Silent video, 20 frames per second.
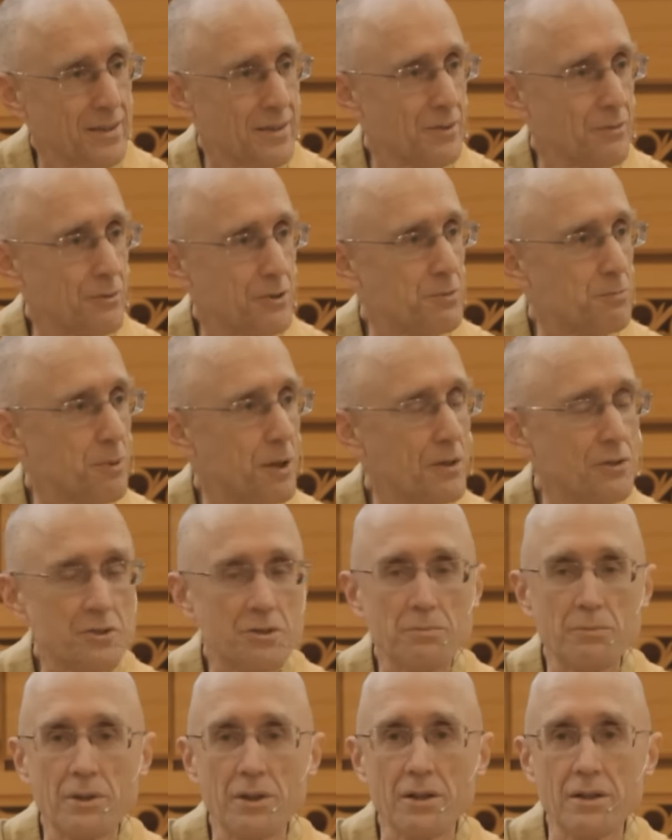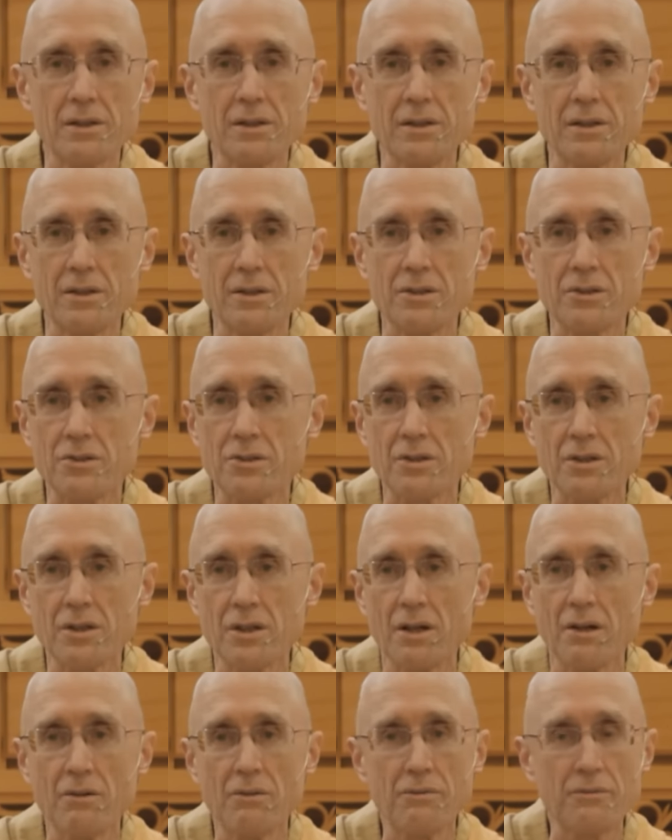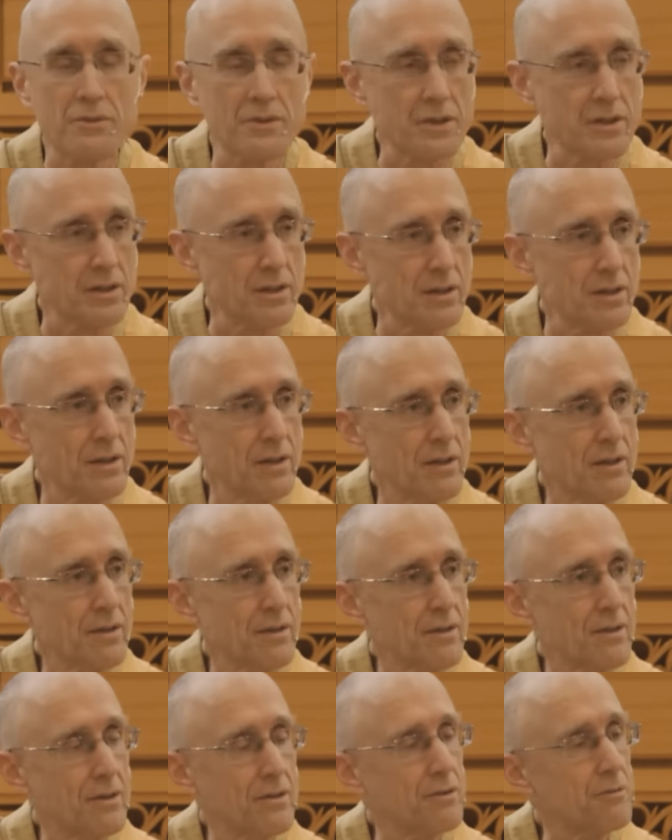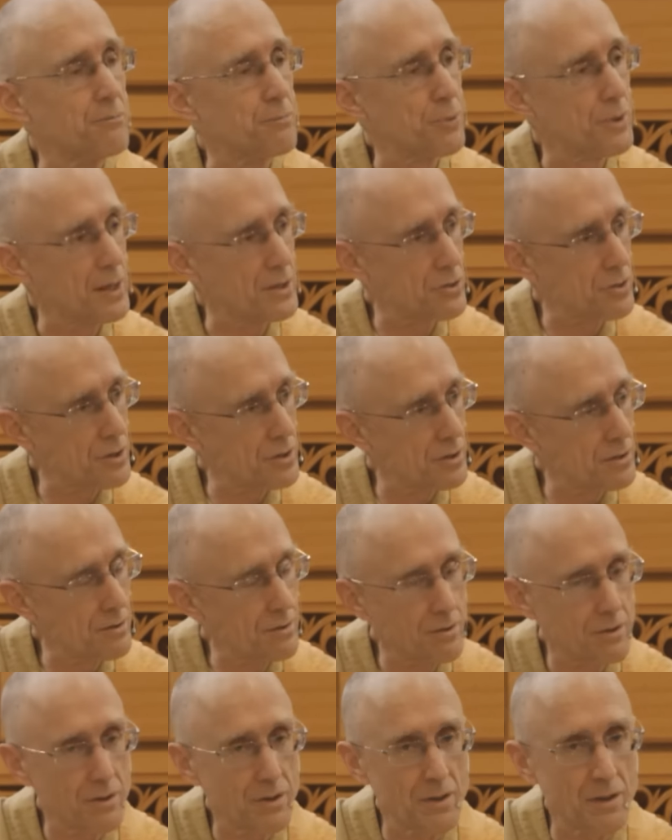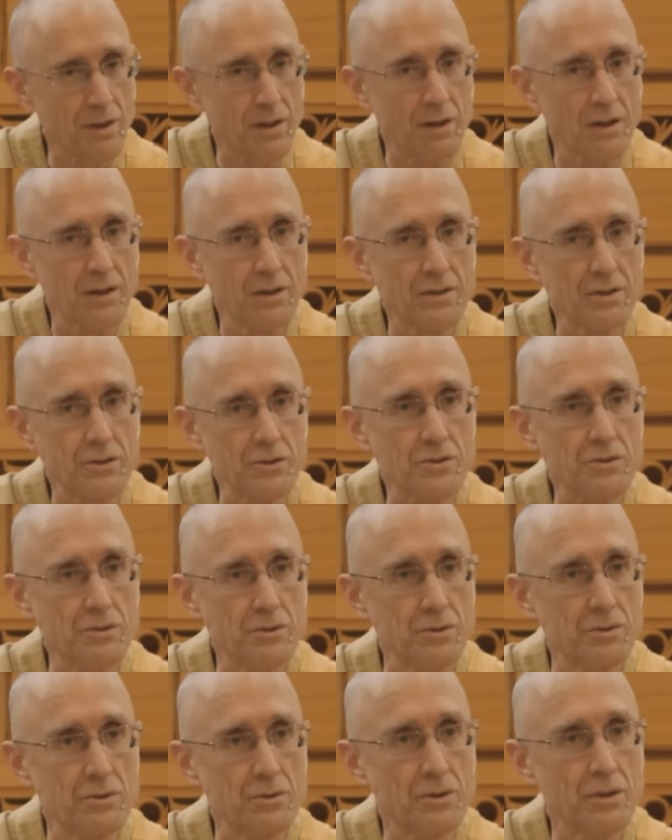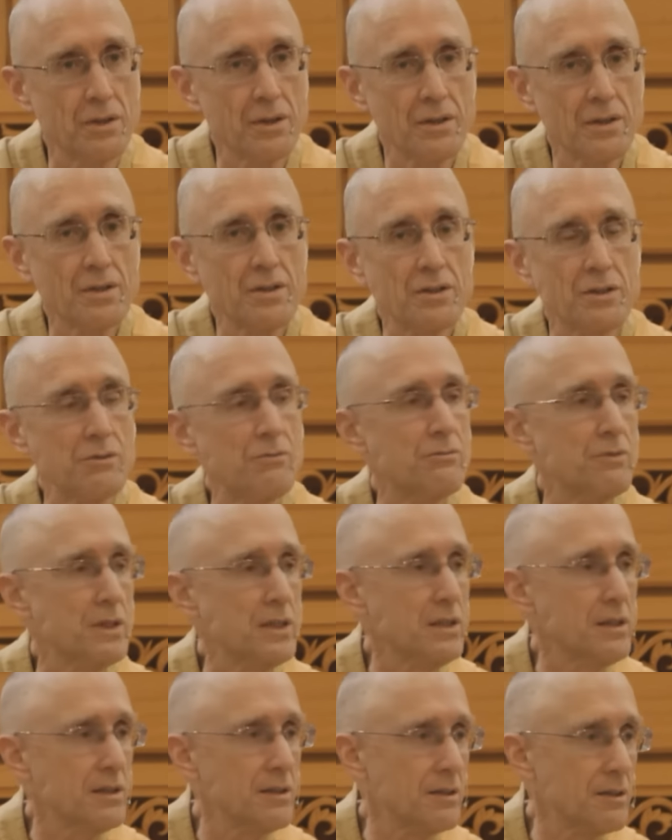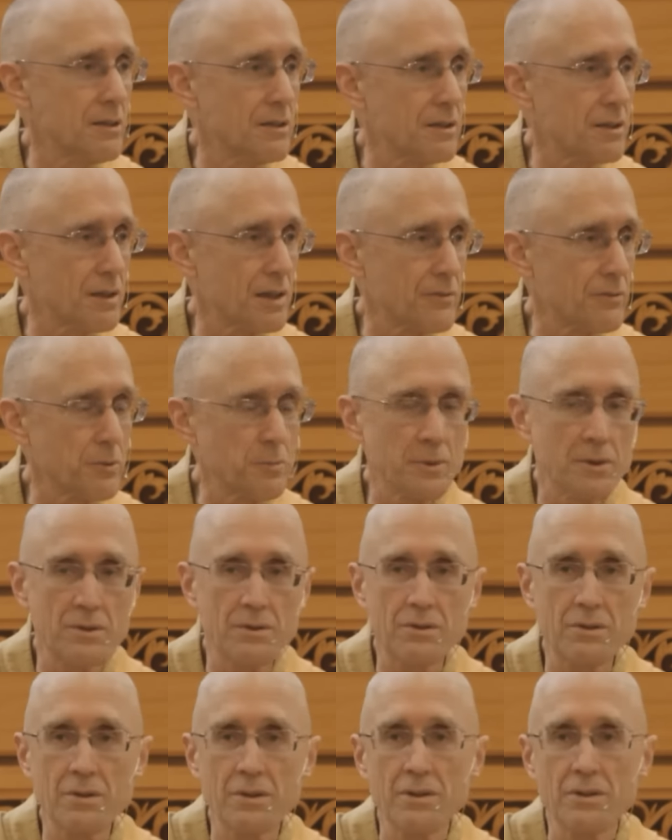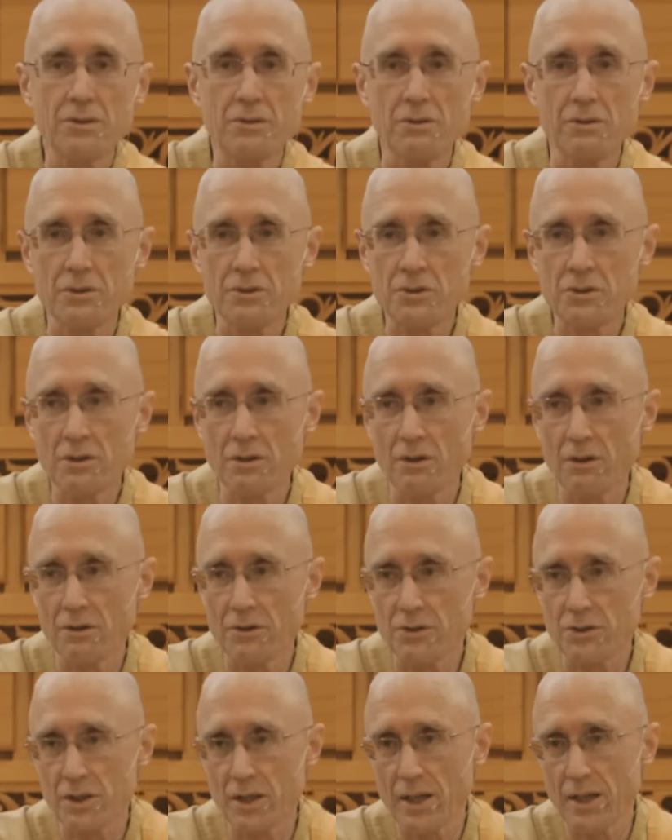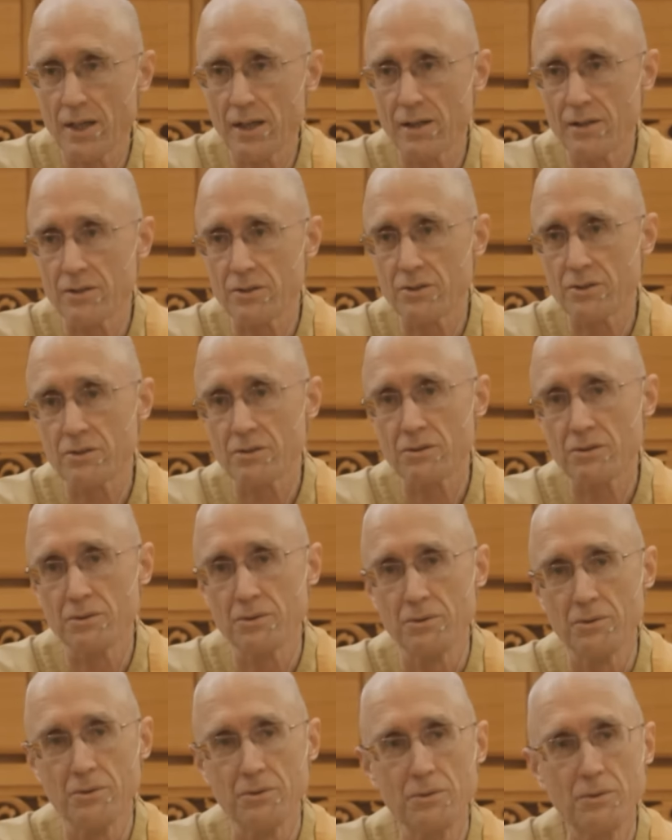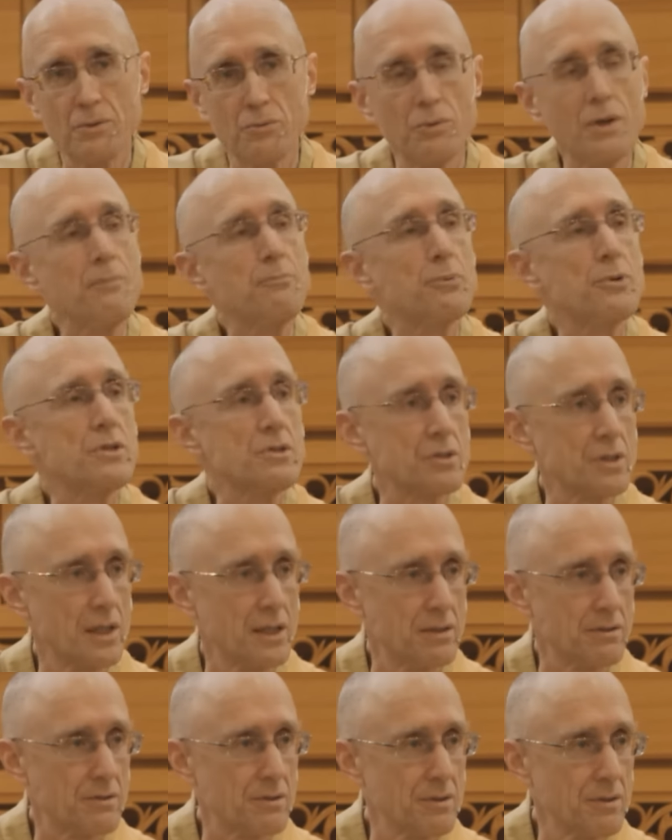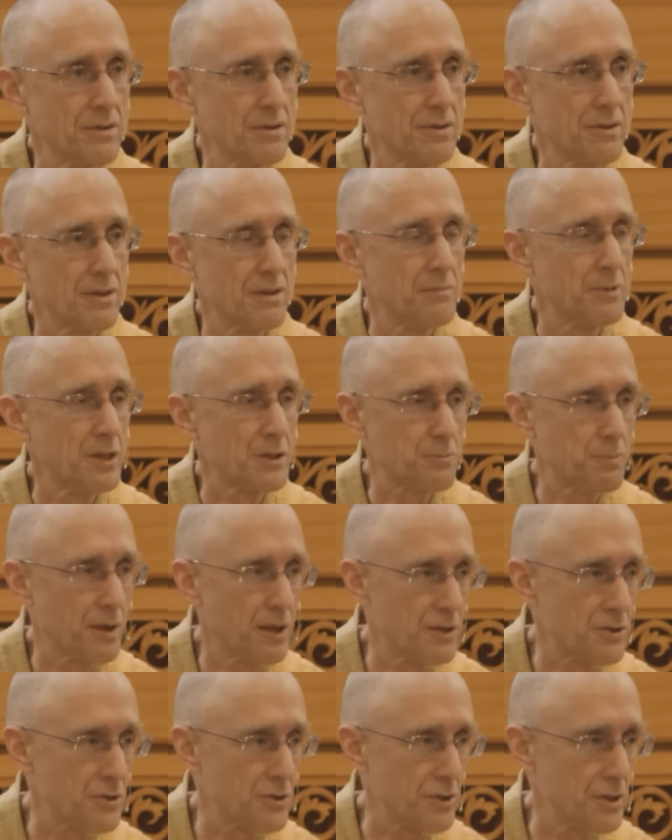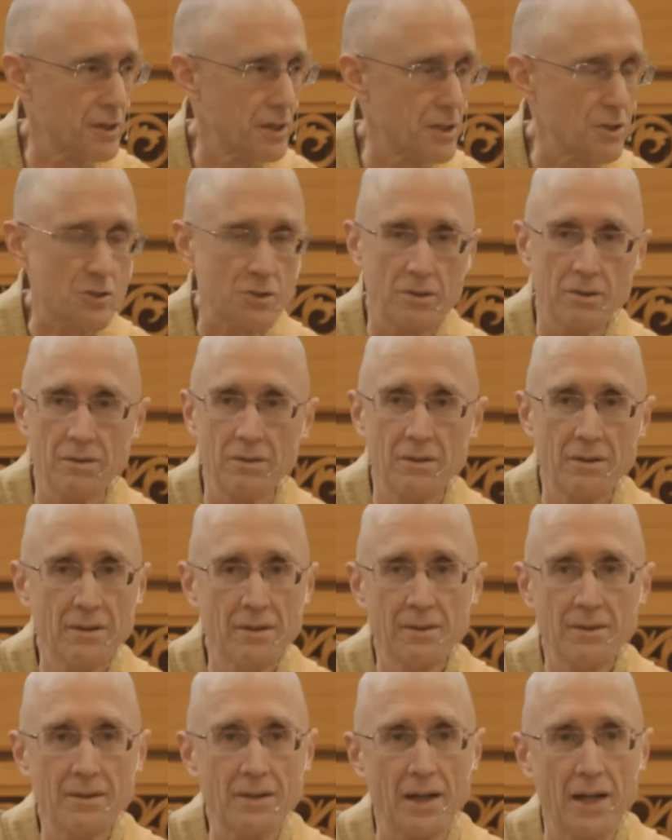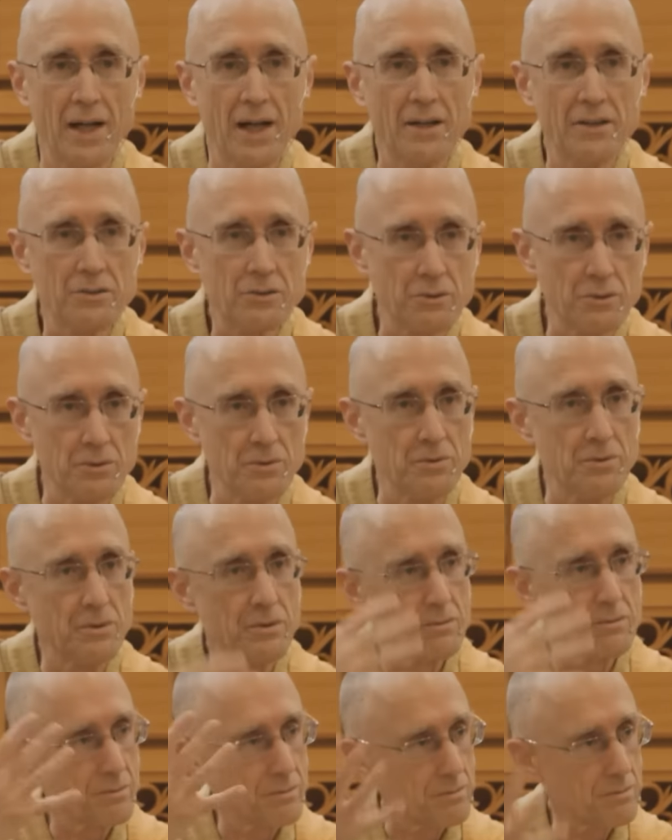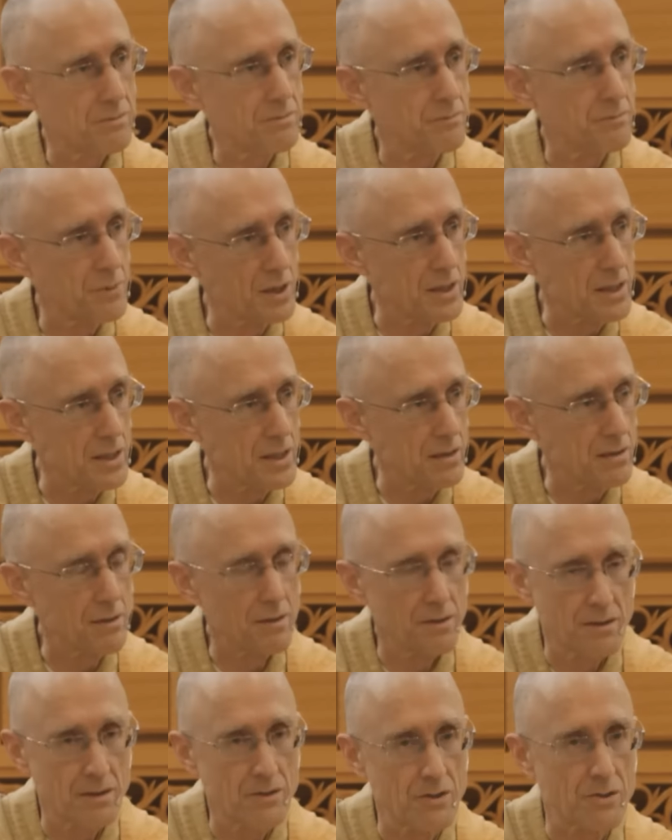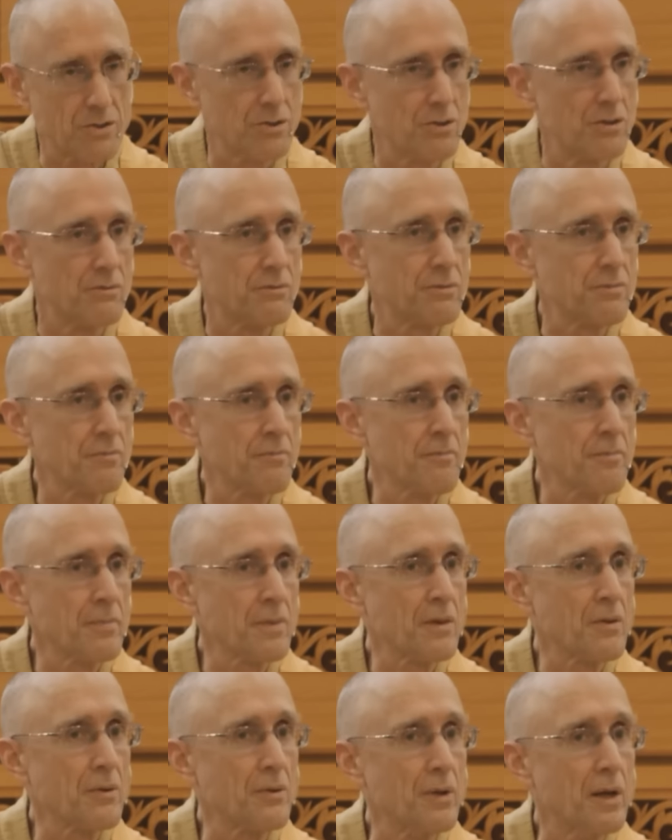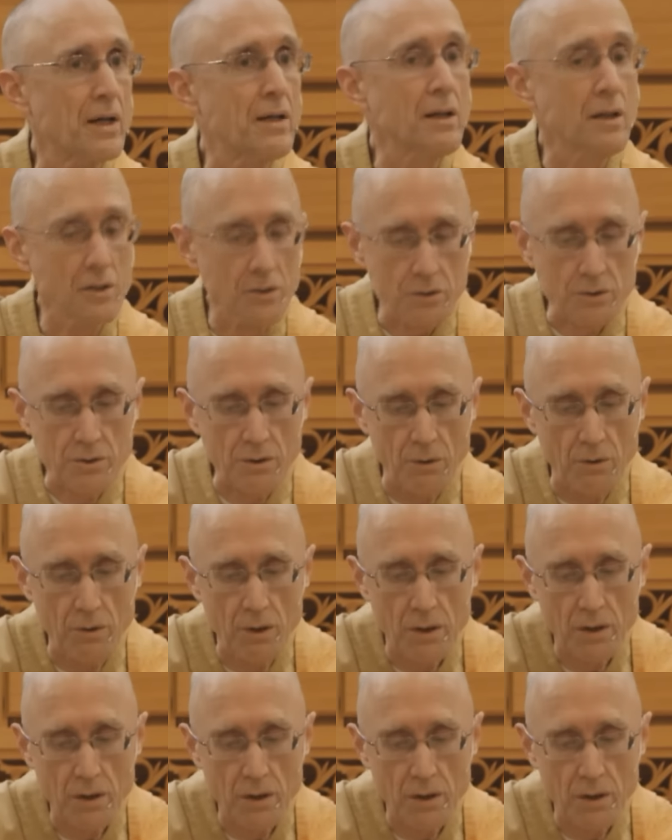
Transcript: Responsibilities of the president is to convene the government, to listen to all sides, to represent the best parts of the nation, and to lead and to serve, right? So